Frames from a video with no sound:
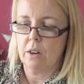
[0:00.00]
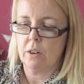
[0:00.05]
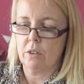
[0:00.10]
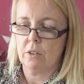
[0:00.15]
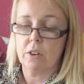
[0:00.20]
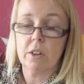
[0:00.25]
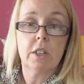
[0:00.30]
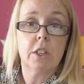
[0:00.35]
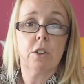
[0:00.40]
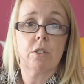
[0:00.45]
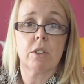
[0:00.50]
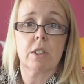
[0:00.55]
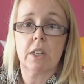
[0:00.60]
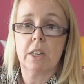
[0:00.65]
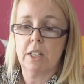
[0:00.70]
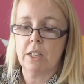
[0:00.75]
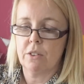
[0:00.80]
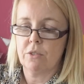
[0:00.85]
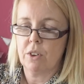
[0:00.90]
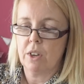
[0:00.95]
or into your
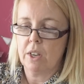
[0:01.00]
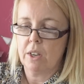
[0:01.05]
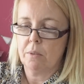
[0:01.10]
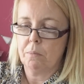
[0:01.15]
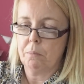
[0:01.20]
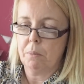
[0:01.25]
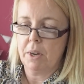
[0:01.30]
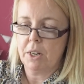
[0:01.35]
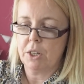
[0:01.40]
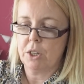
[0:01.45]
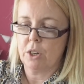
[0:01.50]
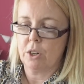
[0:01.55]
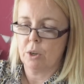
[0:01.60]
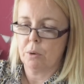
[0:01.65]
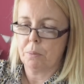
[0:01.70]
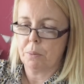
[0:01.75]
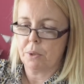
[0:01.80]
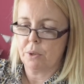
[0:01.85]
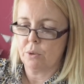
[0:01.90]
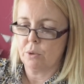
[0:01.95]
sleeve, matching
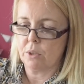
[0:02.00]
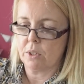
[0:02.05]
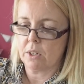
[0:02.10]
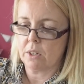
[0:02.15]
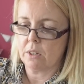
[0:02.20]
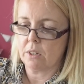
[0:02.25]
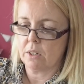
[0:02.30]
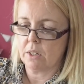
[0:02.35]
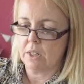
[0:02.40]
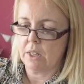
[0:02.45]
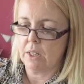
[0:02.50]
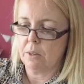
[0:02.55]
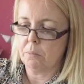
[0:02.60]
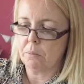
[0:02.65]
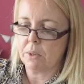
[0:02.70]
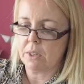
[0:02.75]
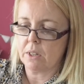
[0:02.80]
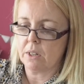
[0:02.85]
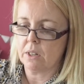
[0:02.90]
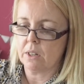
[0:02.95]
up those
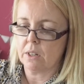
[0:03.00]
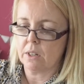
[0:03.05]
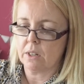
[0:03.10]
seams.